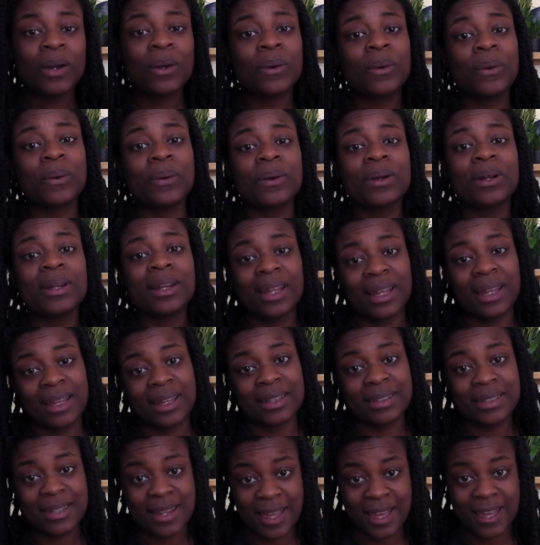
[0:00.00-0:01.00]
Corn
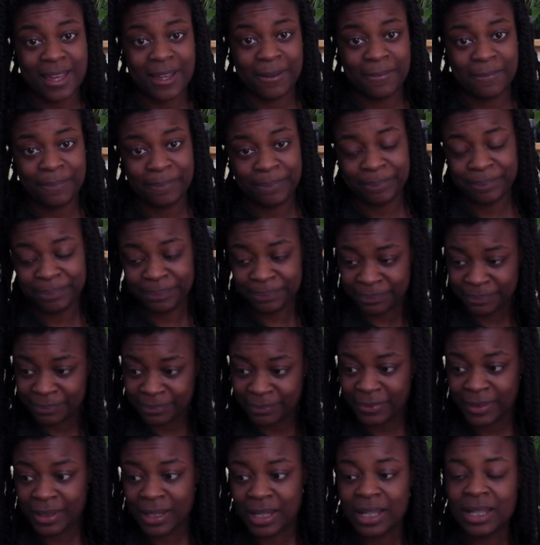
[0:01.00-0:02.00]
and hay.
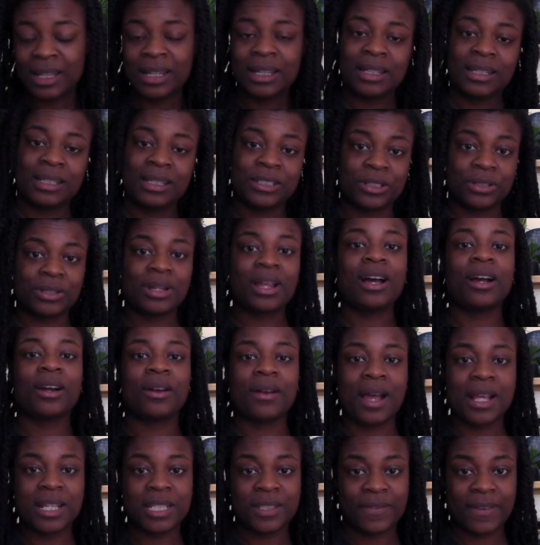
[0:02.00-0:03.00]
These are not
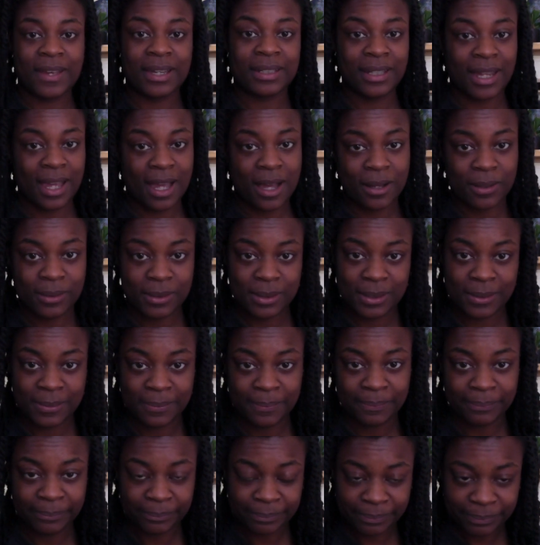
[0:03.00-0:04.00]
grass-fed cows.
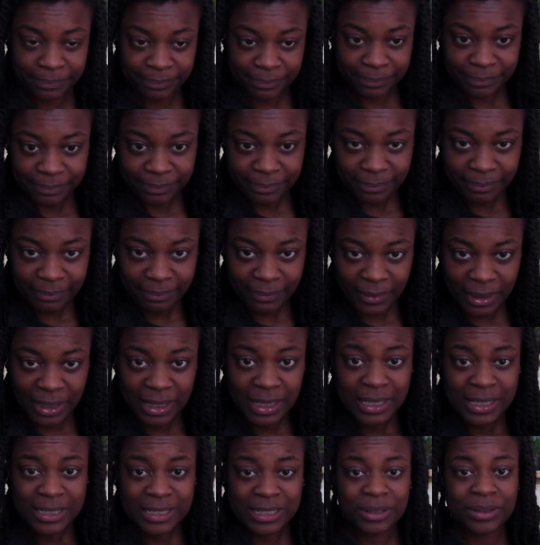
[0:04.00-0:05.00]

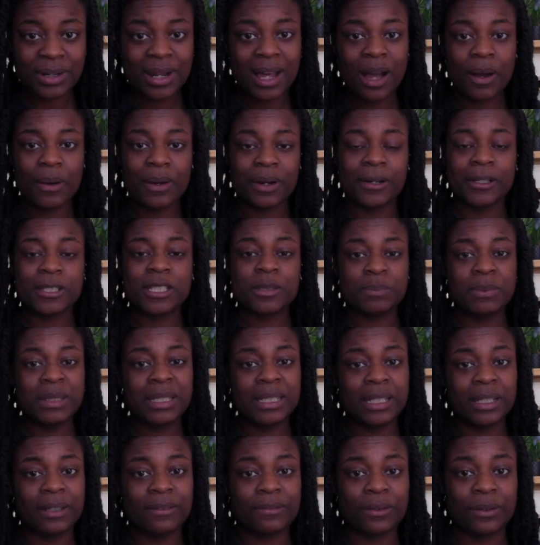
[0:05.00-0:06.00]
So now in our
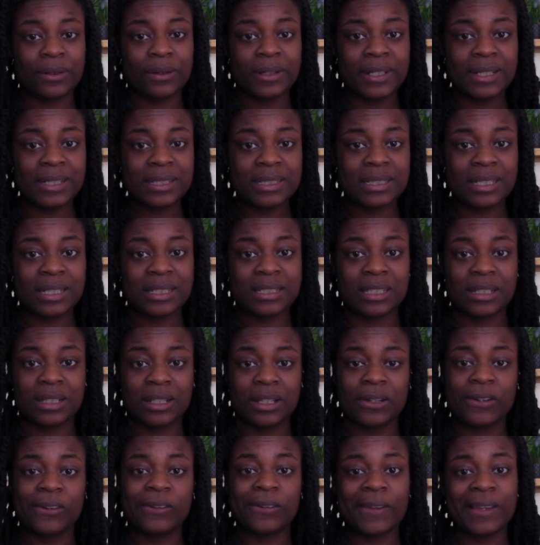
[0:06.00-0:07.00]
speaking voice, it's going
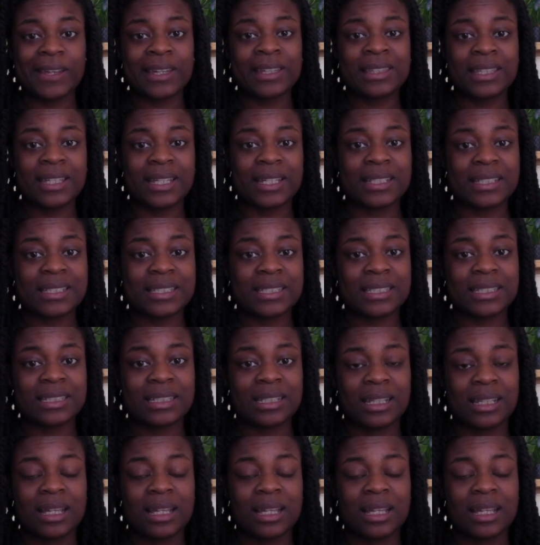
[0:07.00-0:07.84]
to go like this.